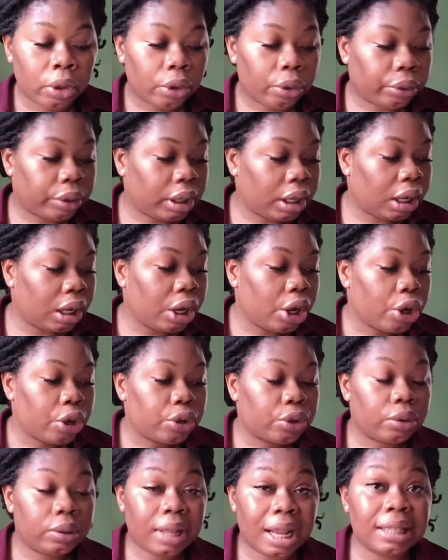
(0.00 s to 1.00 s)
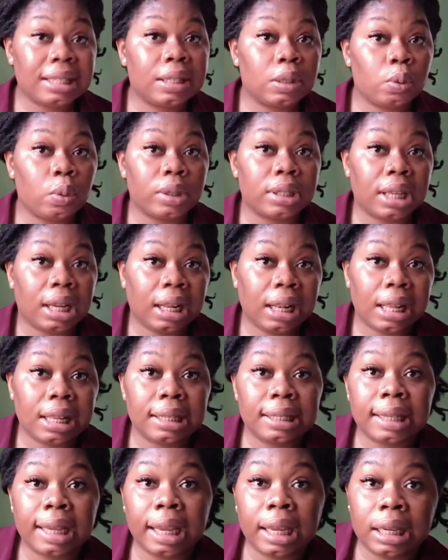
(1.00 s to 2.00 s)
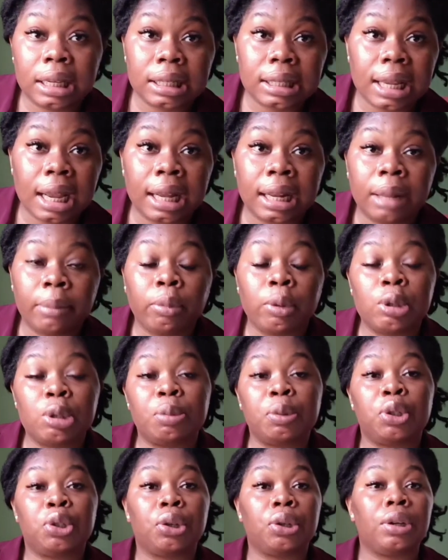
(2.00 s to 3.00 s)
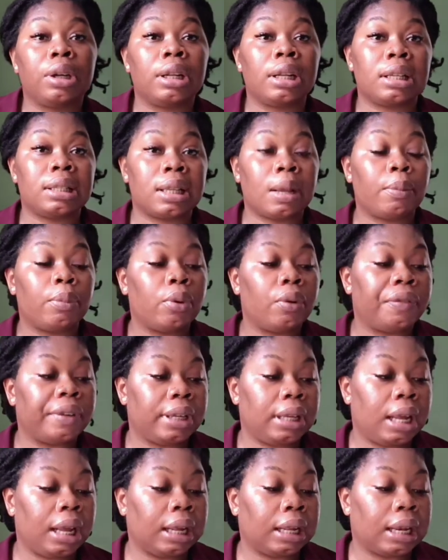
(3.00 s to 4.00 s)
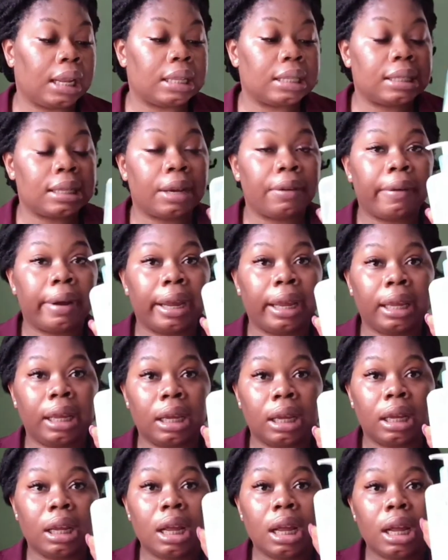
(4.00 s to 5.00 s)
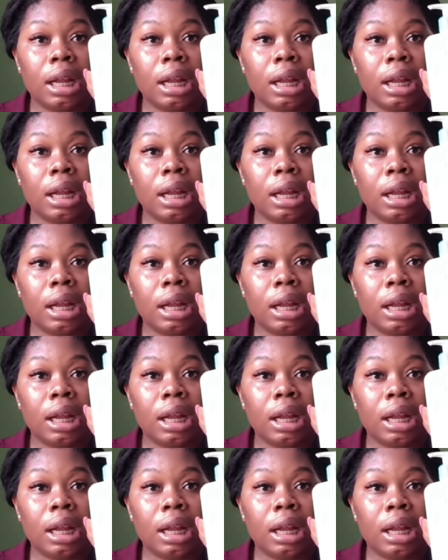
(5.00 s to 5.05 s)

Okay, so that is what a cleanser is, and I'm going to be showing you an example of a cleanser right here.